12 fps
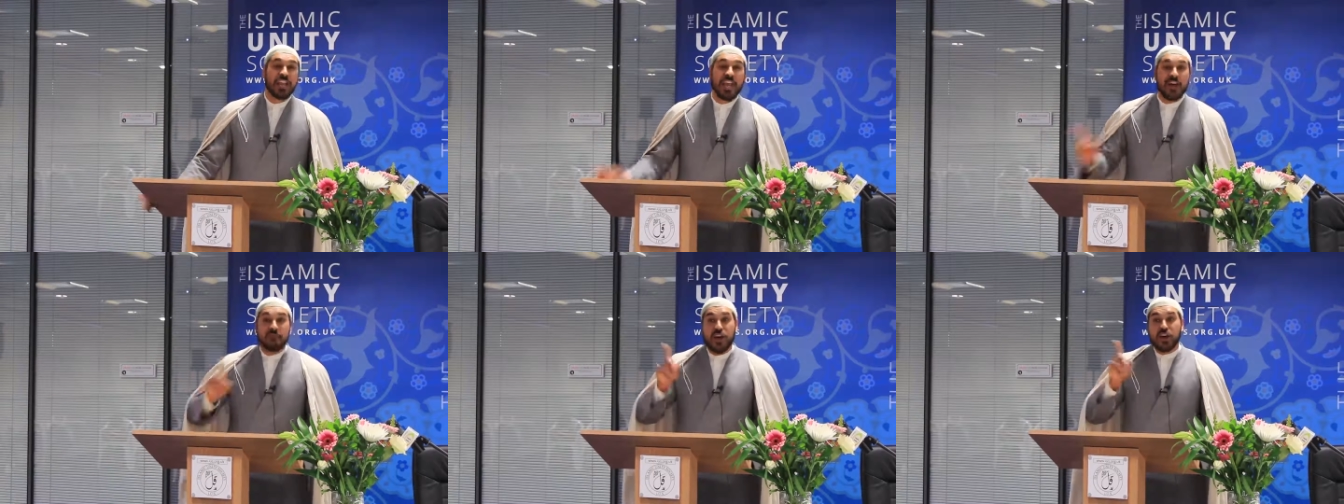
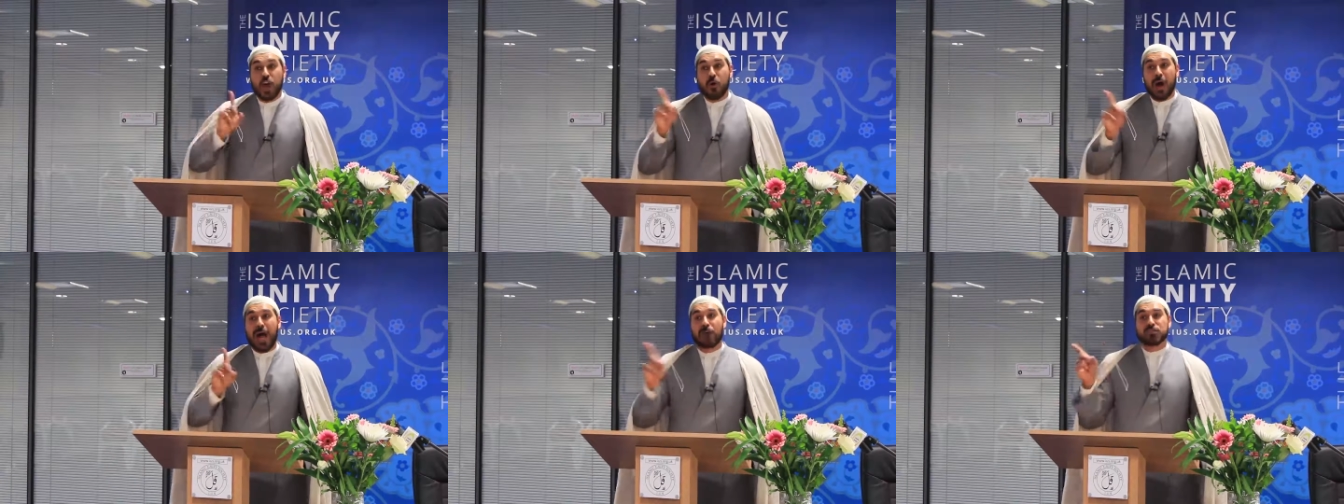Never
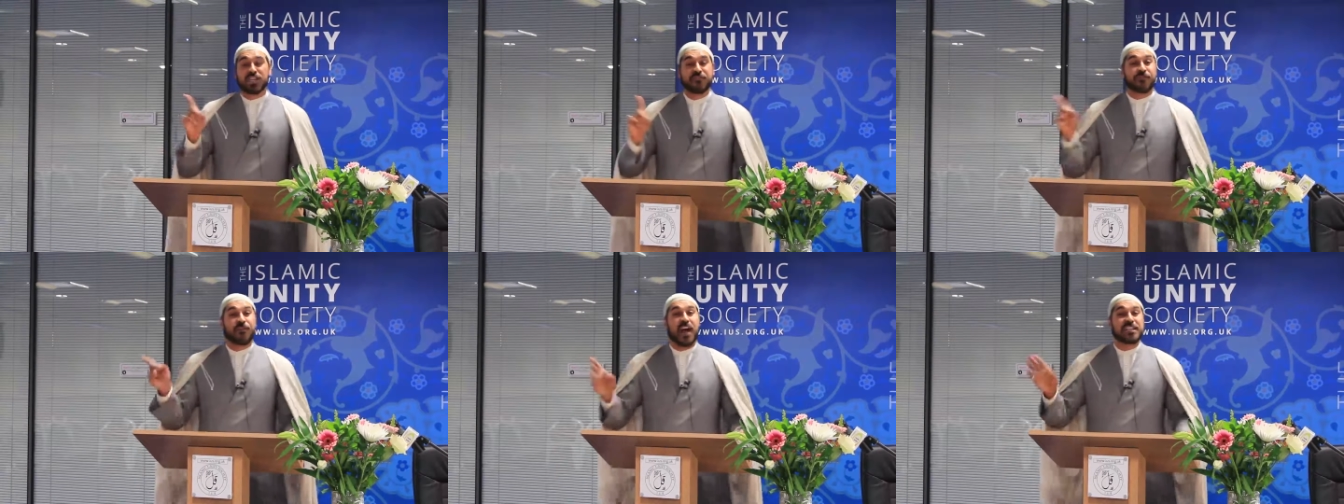go out
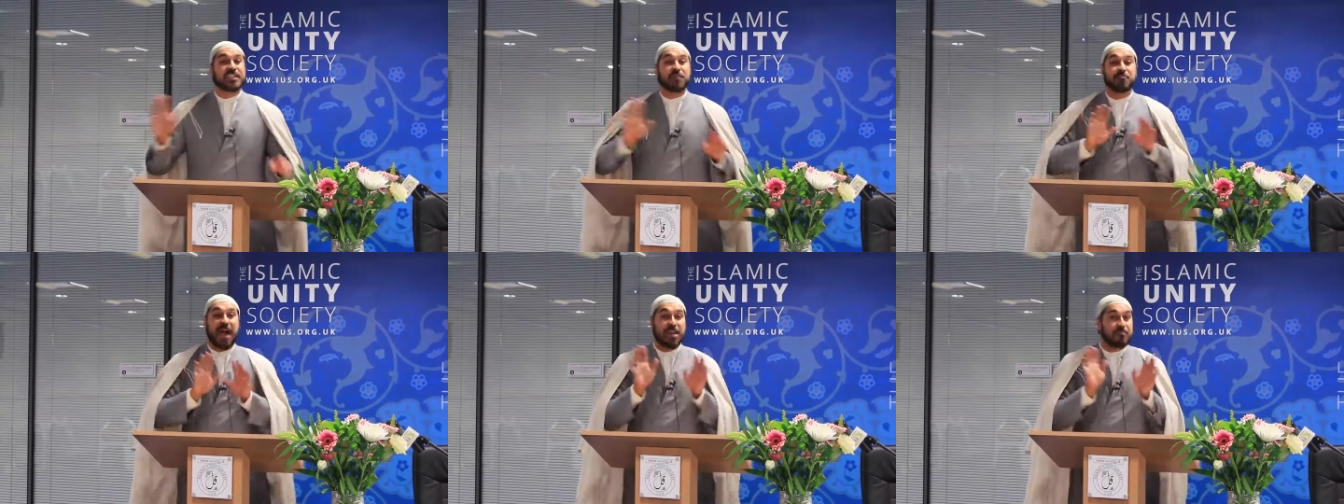and fight a
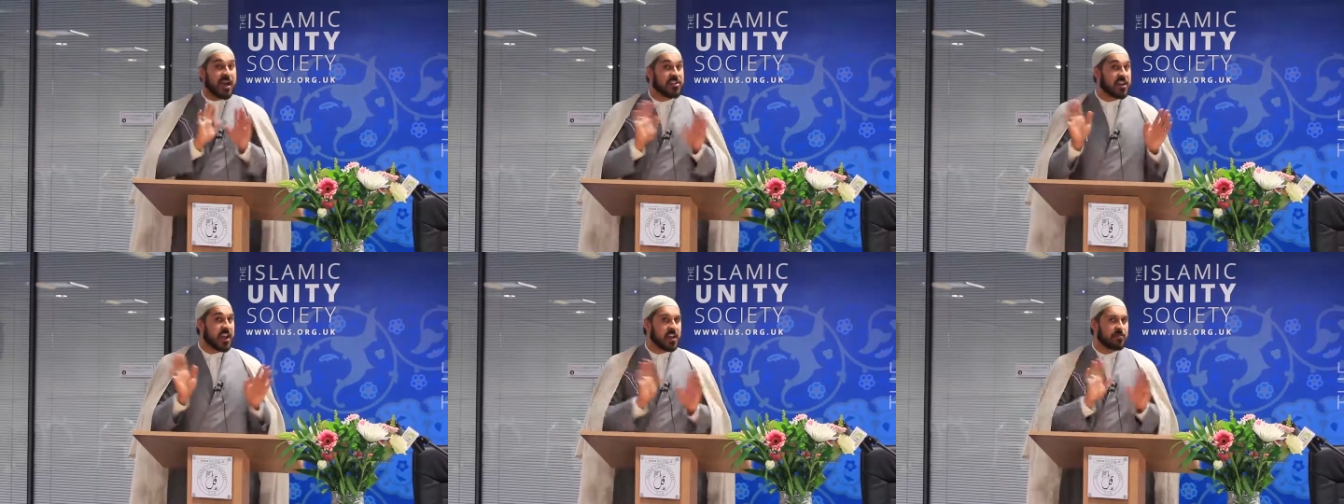man by
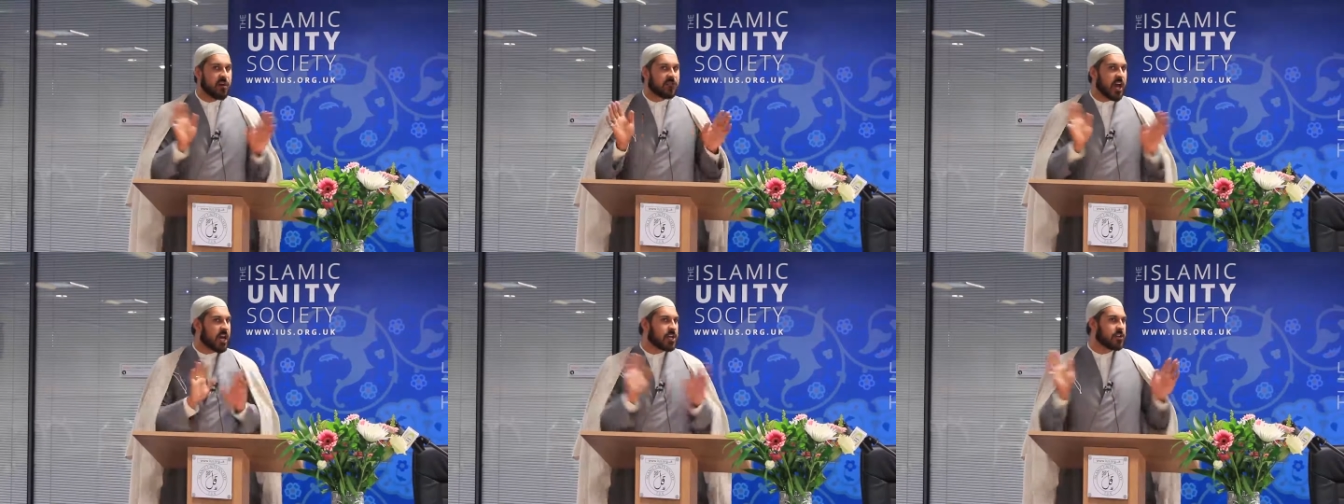the name of
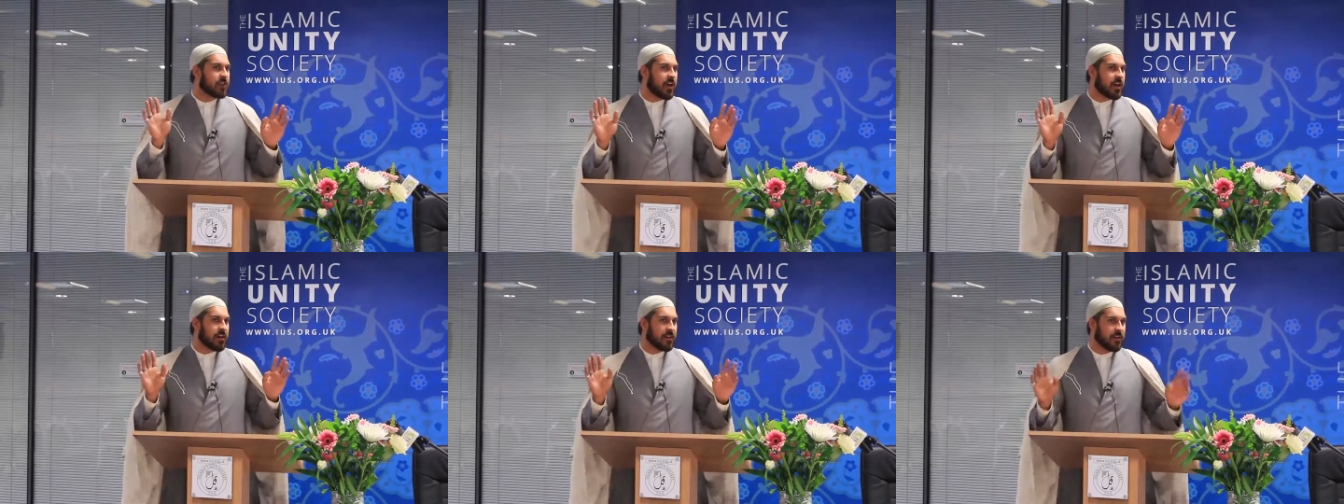Haydar.